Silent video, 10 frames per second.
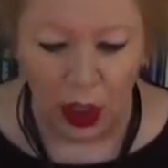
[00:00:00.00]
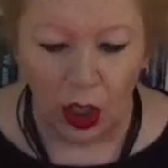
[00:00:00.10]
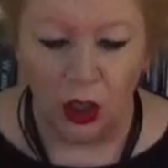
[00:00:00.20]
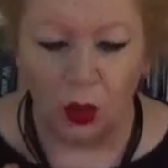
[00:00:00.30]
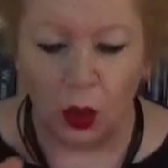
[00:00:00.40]

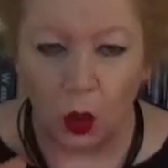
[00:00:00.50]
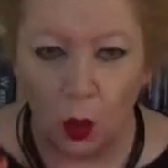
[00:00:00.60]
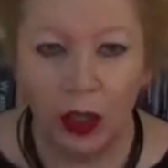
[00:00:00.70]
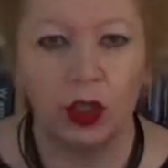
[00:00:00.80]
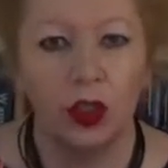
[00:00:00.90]
So the
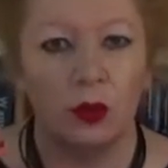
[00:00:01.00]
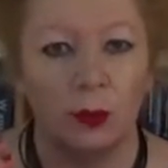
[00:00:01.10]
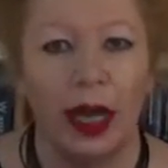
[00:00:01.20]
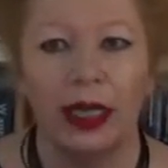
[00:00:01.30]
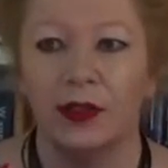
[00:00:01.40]
question
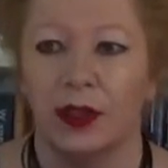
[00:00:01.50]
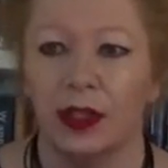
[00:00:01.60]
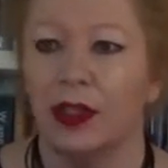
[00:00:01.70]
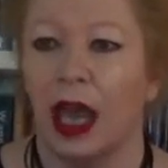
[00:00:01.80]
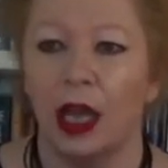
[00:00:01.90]
remains
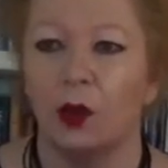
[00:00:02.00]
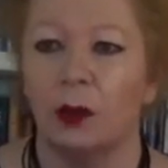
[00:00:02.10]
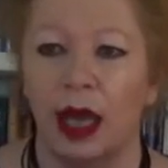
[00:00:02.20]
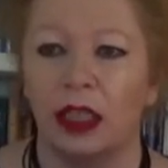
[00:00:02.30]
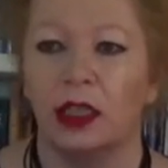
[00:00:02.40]
is, how do we
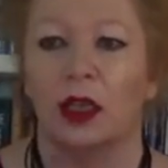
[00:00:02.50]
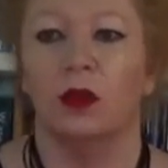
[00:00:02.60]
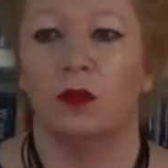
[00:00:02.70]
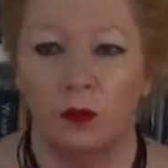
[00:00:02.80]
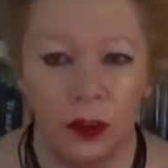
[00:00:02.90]
make
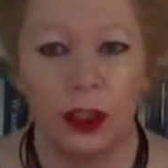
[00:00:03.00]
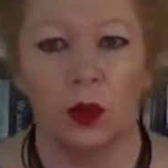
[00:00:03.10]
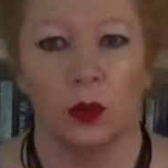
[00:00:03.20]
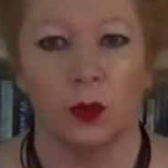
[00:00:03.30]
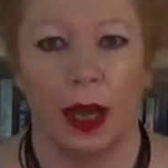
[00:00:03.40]

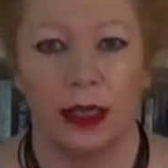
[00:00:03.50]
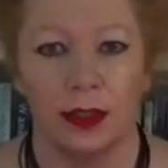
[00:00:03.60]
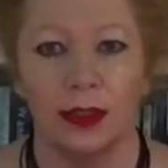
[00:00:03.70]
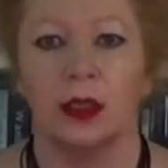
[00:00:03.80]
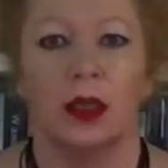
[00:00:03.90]
physical
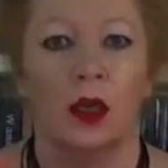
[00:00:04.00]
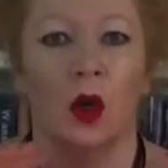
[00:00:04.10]
spaces,